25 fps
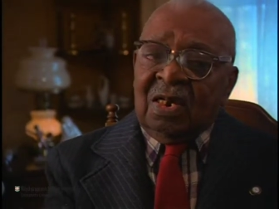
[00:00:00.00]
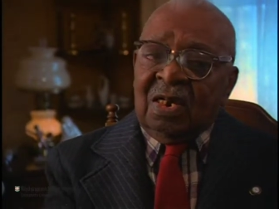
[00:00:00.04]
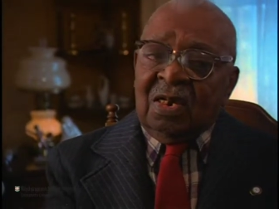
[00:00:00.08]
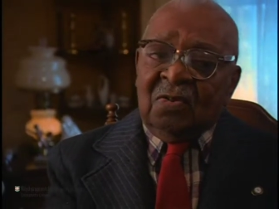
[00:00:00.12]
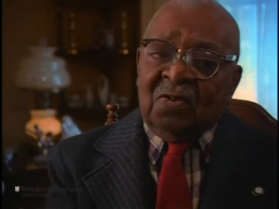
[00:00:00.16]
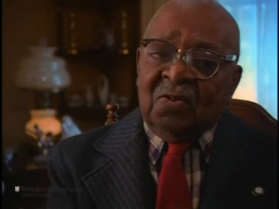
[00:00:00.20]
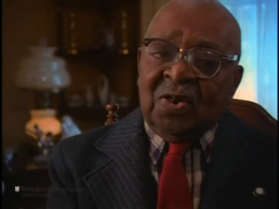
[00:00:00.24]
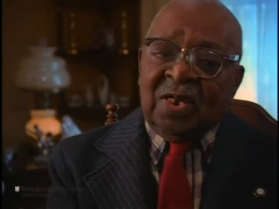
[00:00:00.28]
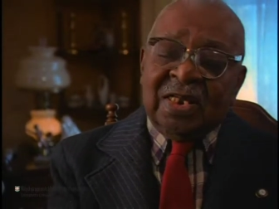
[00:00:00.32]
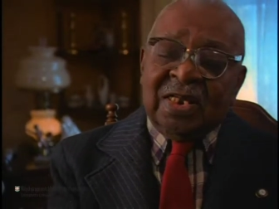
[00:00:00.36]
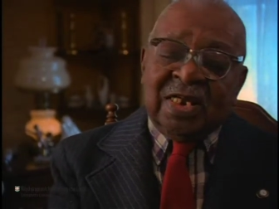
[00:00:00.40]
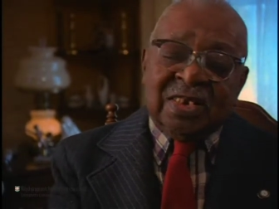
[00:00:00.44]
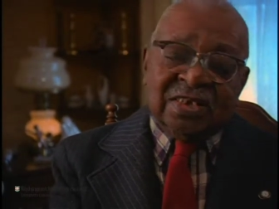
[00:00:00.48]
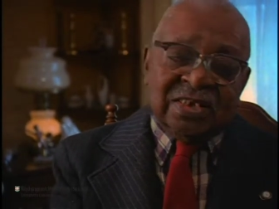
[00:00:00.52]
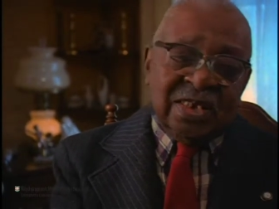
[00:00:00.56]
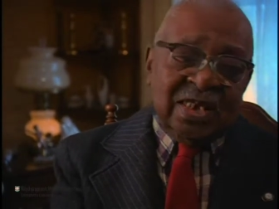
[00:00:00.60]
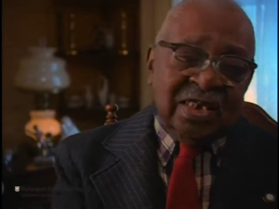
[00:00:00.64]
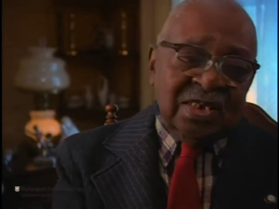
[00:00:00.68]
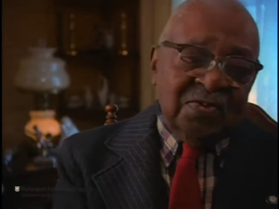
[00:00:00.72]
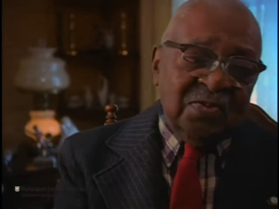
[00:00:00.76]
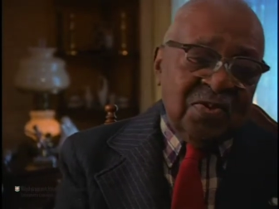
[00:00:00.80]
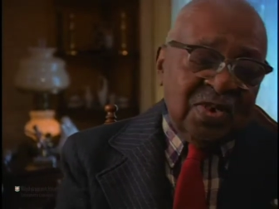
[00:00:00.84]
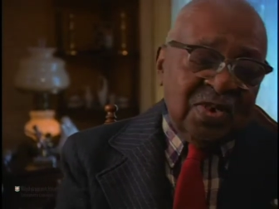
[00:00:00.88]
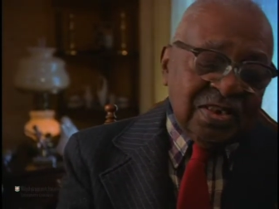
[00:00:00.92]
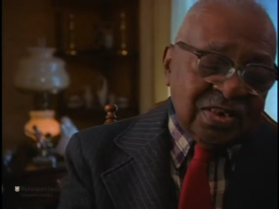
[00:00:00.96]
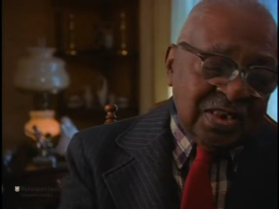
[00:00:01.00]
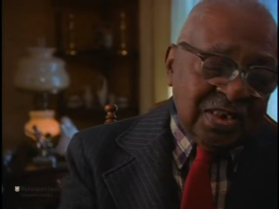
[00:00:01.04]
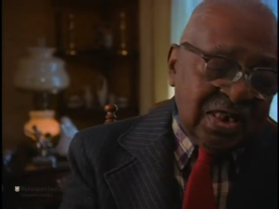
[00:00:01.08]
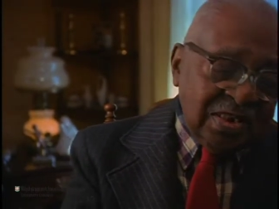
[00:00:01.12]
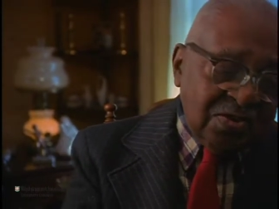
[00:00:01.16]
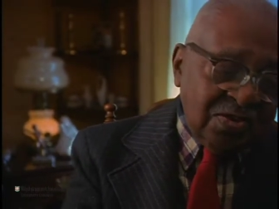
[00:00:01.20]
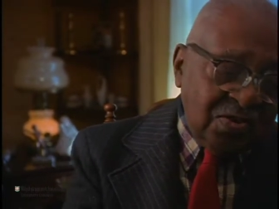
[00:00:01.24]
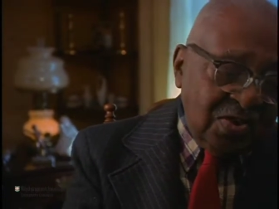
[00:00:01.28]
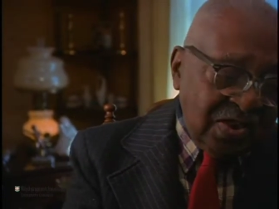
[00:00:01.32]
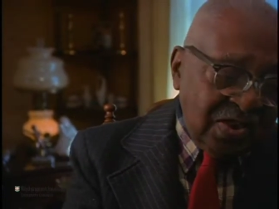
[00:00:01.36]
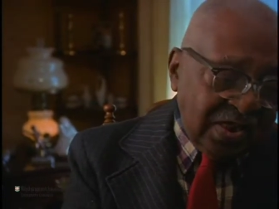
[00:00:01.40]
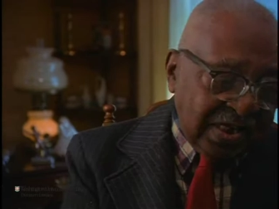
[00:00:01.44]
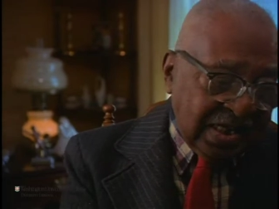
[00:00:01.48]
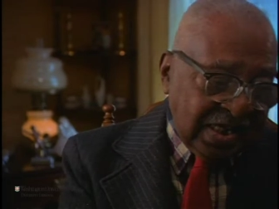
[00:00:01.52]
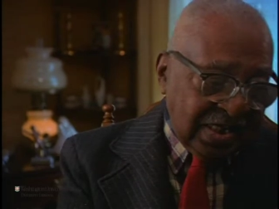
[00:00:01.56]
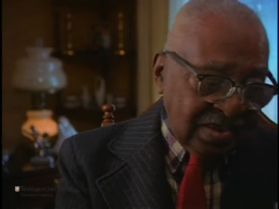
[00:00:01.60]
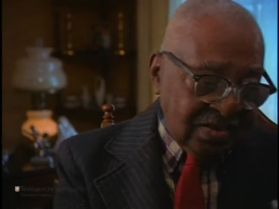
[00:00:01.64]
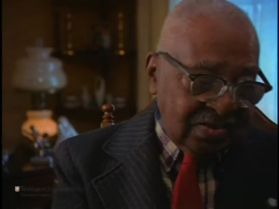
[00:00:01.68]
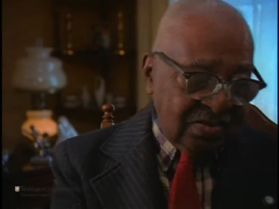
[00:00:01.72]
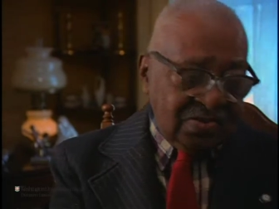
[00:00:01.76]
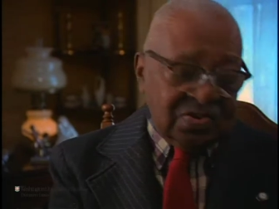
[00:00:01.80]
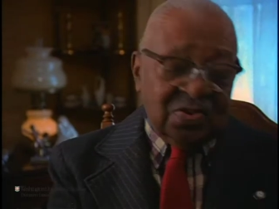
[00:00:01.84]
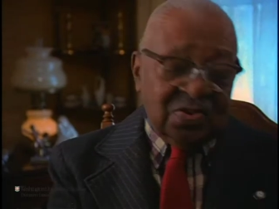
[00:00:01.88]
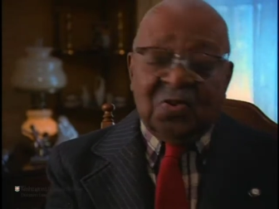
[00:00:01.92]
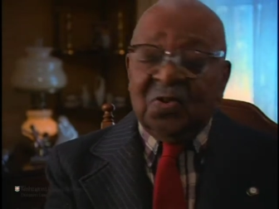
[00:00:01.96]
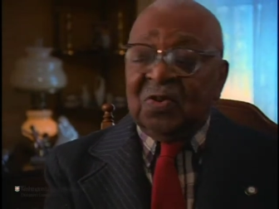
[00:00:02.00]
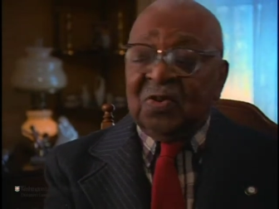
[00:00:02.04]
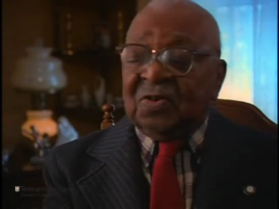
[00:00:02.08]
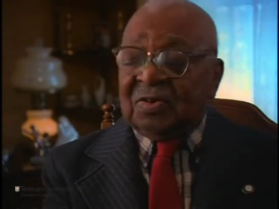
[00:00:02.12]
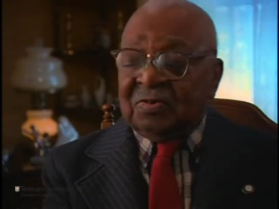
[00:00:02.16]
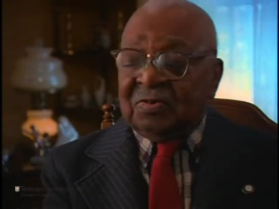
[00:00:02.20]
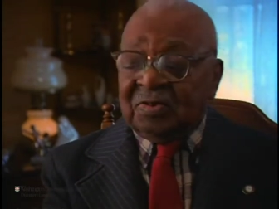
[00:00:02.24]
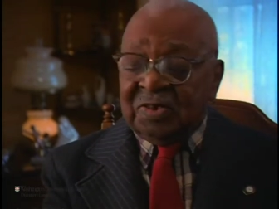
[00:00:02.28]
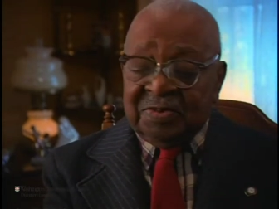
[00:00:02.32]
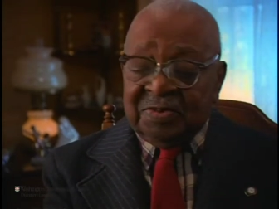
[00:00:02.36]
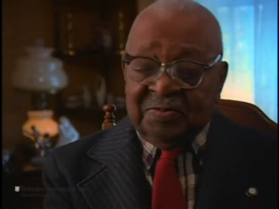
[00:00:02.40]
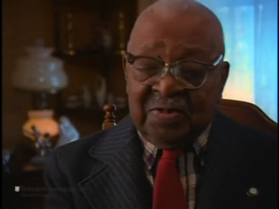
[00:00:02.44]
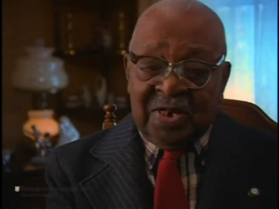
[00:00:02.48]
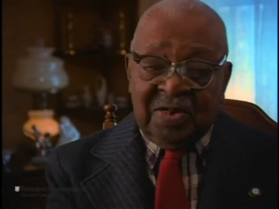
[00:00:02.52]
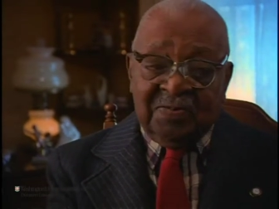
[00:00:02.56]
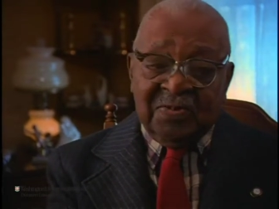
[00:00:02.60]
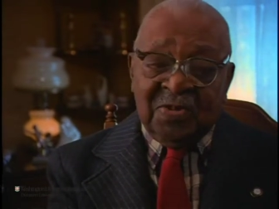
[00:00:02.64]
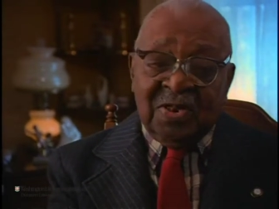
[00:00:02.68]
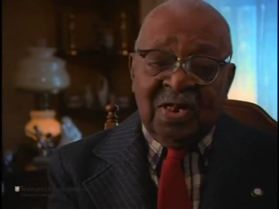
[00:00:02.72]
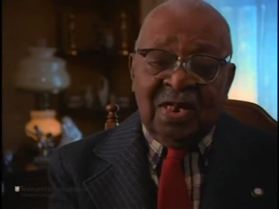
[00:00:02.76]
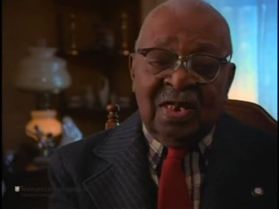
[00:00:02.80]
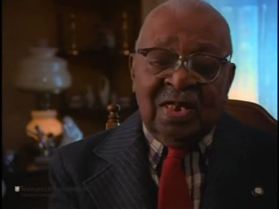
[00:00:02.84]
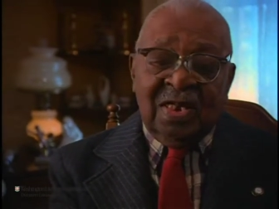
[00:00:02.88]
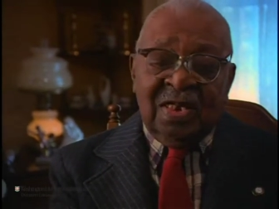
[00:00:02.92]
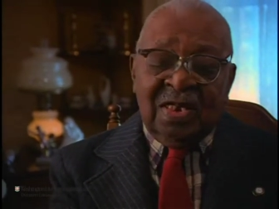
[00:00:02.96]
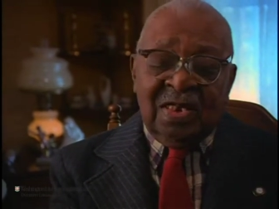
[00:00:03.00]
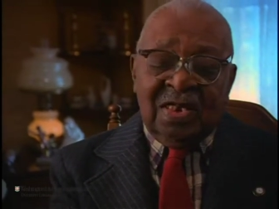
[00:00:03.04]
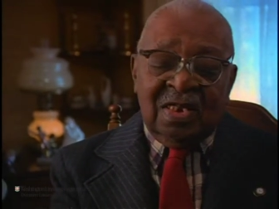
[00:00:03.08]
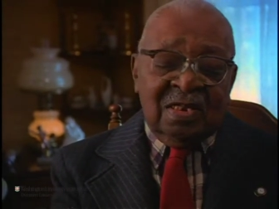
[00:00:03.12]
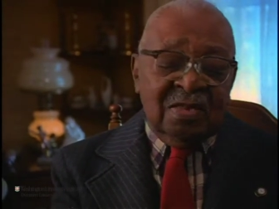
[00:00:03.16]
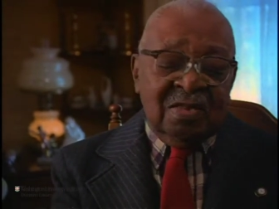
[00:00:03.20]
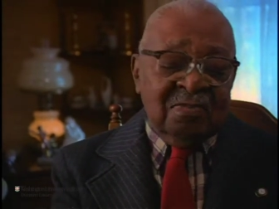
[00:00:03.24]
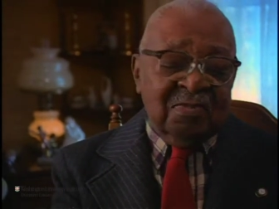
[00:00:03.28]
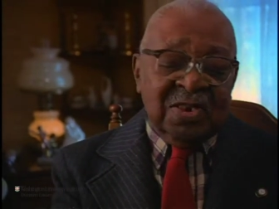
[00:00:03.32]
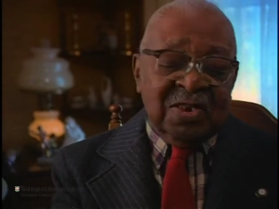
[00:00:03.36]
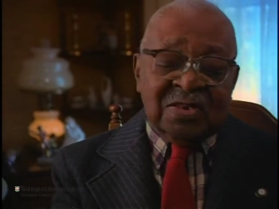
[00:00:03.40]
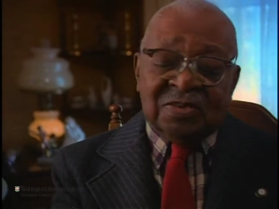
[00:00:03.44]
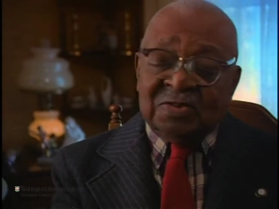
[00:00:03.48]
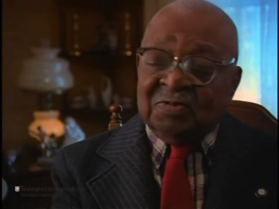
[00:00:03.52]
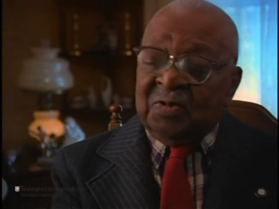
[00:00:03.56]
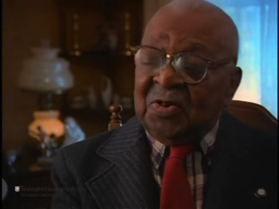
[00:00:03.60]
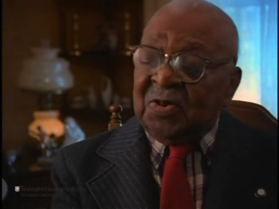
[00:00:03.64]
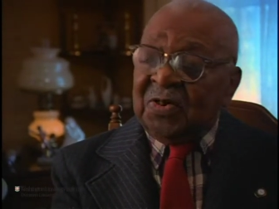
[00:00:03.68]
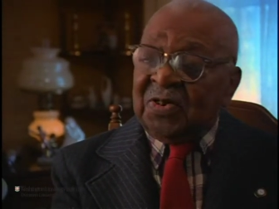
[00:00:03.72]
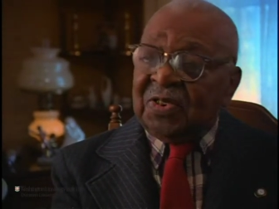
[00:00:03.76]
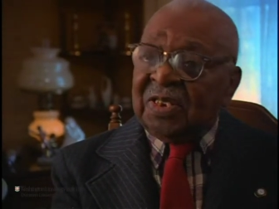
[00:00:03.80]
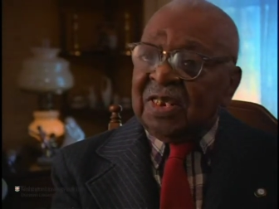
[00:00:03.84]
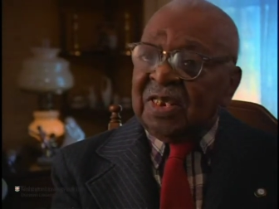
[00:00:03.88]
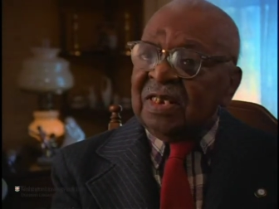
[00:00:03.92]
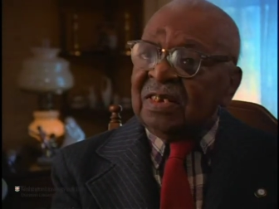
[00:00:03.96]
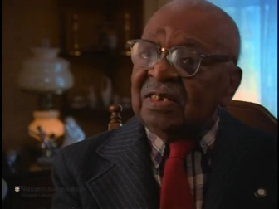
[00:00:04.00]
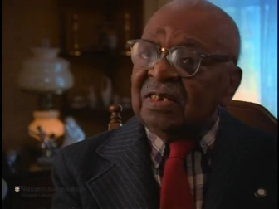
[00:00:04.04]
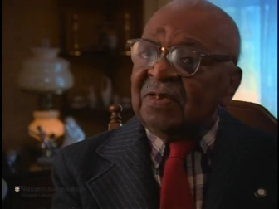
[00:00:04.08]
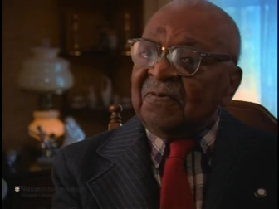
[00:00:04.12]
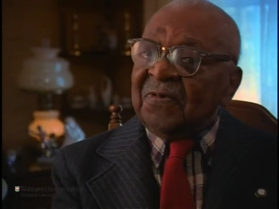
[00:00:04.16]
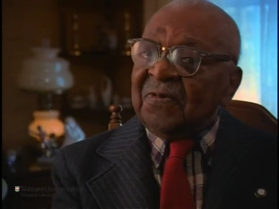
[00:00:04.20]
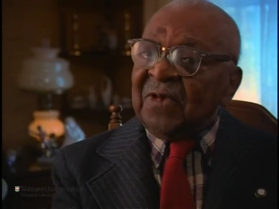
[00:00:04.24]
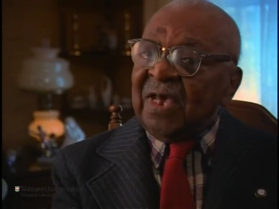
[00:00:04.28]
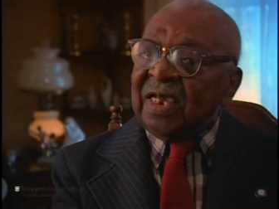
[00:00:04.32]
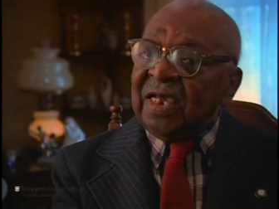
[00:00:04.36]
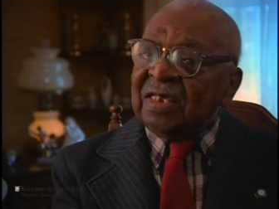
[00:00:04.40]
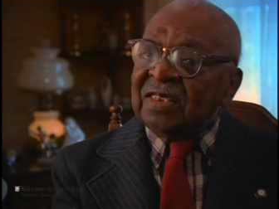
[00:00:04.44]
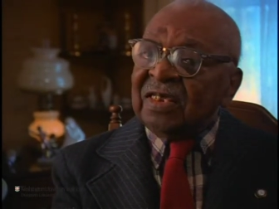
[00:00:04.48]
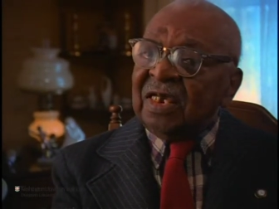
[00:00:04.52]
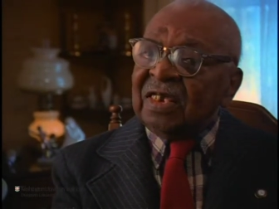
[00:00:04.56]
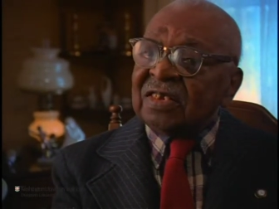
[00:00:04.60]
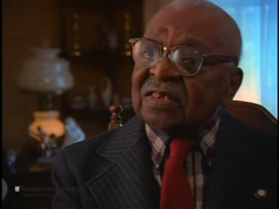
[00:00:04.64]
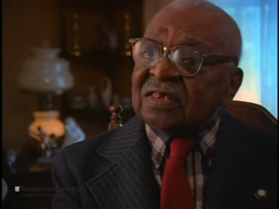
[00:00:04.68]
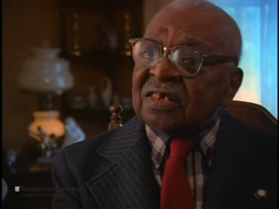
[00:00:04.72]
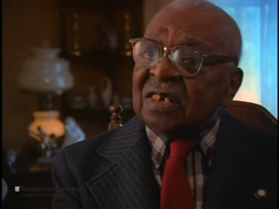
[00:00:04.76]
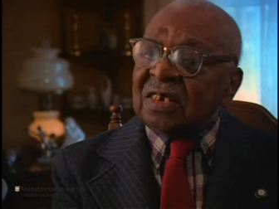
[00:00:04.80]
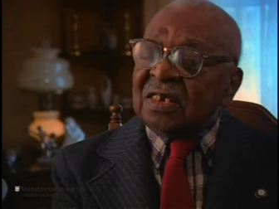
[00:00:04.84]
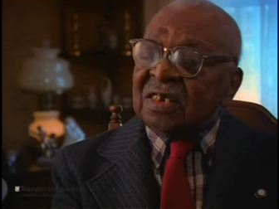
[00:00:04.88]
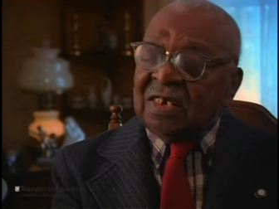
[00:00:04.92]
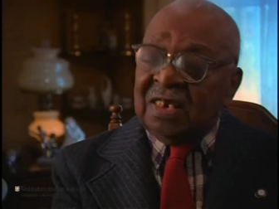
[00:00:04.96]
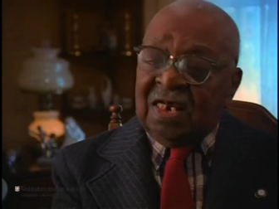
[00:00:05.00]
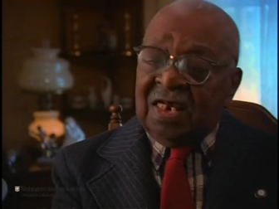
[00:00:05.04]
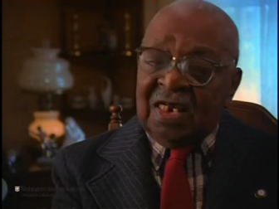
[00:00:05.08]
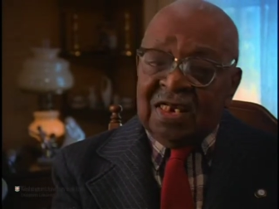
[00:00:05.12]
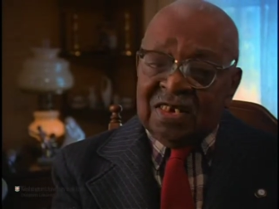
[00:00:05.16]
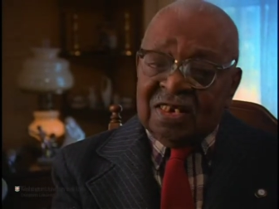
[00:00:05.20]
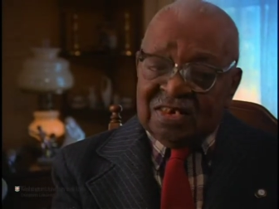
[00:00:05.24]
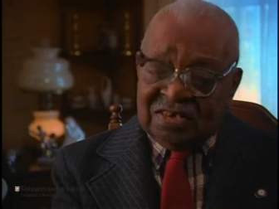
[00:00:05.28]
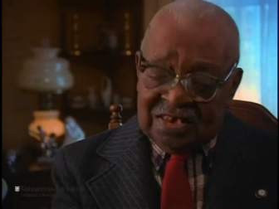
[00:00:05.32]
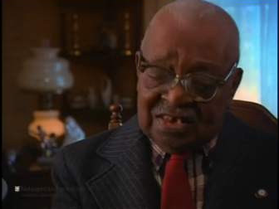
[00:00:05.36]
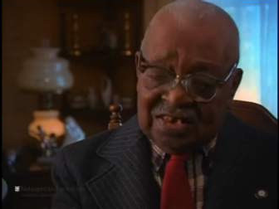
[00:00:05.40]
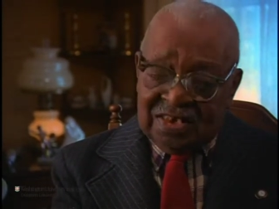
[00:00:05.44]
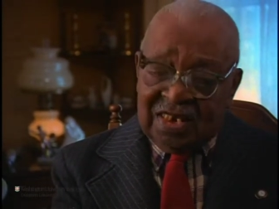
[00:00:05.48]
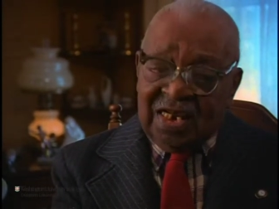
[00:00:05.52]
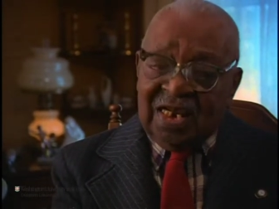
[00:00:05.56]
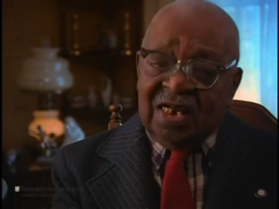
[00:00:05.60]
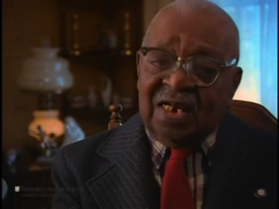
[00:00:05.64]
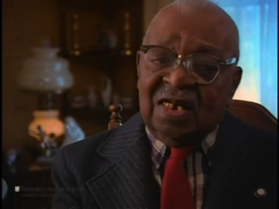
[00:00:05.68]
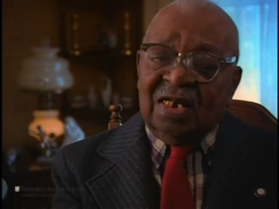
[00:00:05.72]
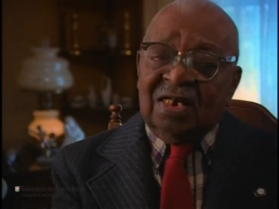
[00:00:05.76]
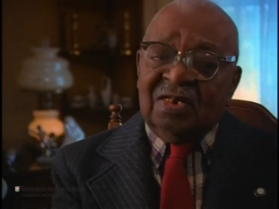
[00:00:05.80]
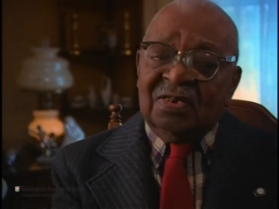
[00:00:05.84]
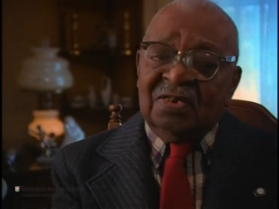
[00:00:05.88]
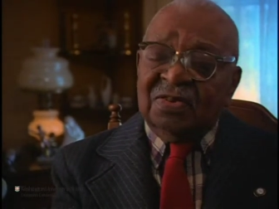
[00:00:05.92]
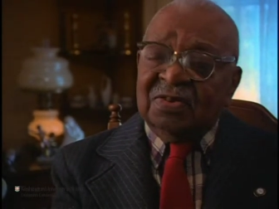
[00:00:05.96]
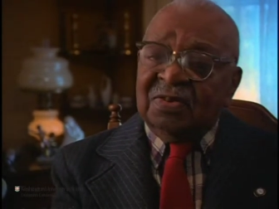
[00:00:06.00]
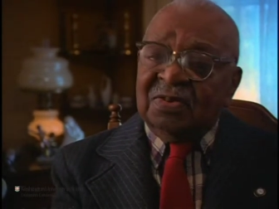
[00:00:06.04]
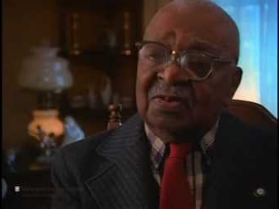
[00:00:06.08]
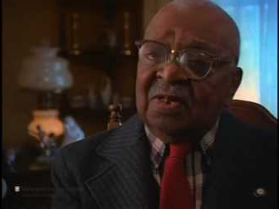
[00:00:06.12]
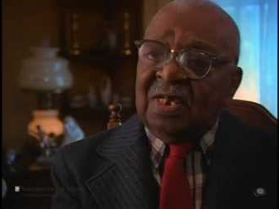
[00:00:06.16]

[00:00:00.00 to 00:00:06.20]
Well, I tell you what, I, I don't remember much more than the fact that they sit down.